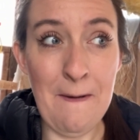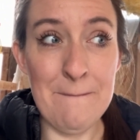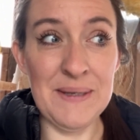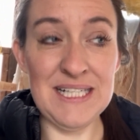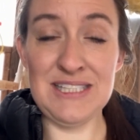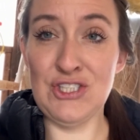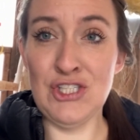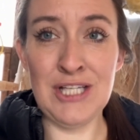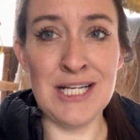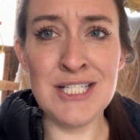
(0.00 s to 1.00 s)
but it's
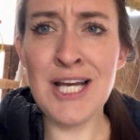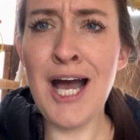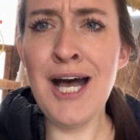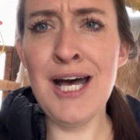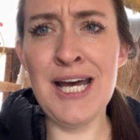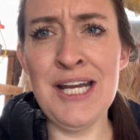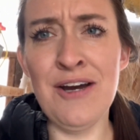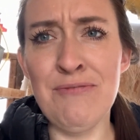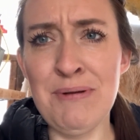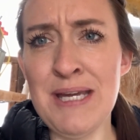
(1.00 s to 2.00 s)
just a ton
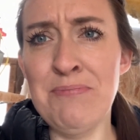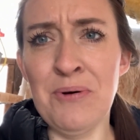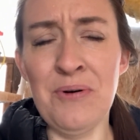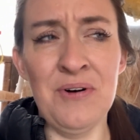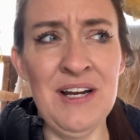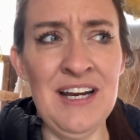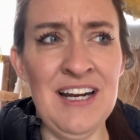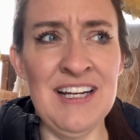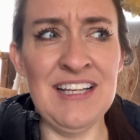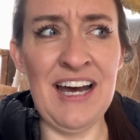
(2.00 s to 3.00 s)
of people
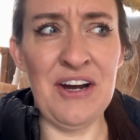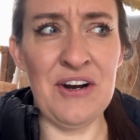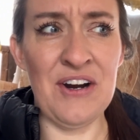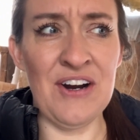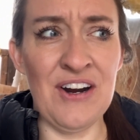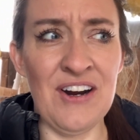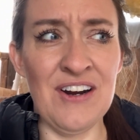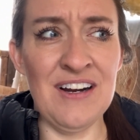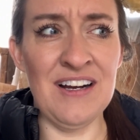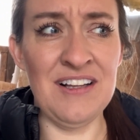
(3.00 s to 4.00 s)
that are
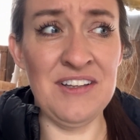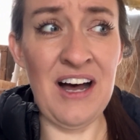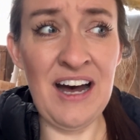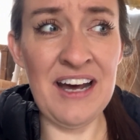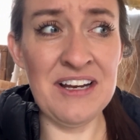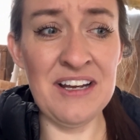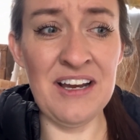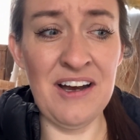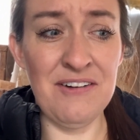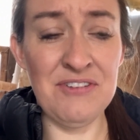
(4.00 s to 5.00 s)
a lot
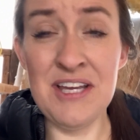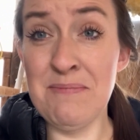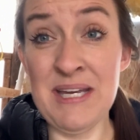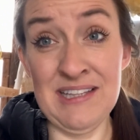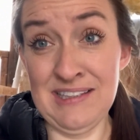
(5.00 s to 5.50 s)
of them in